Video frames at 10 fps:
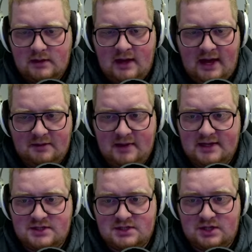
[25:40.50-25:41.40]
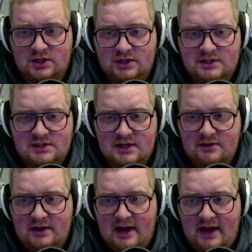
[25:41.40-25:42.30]
Hangman's just a good
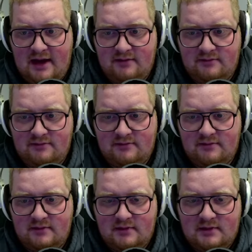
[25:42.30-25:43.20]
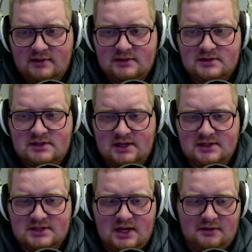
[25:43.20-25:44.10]
tarot to have. Sun
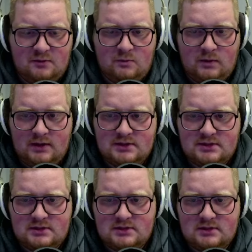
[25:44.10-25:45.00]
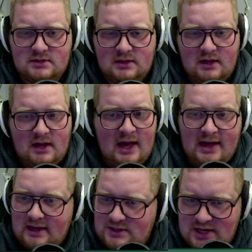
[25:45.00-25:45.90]
is not the worst.
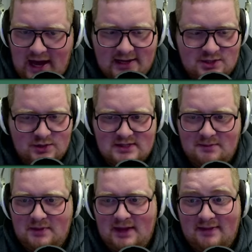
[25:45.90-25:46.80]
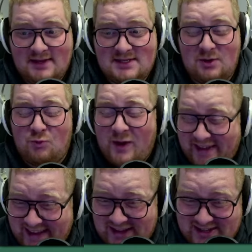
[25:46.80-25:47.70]
Hanging Chad shows up again. This is a
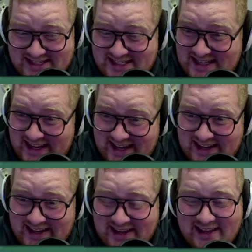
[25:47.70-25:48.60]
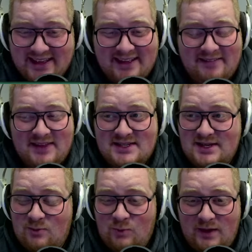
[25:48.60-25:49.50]
really good seed. This is
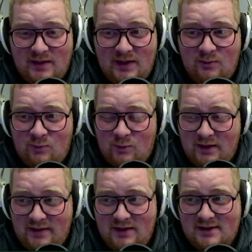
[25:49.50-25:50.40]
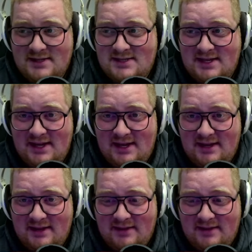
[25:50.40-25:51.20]
a really, really good seed.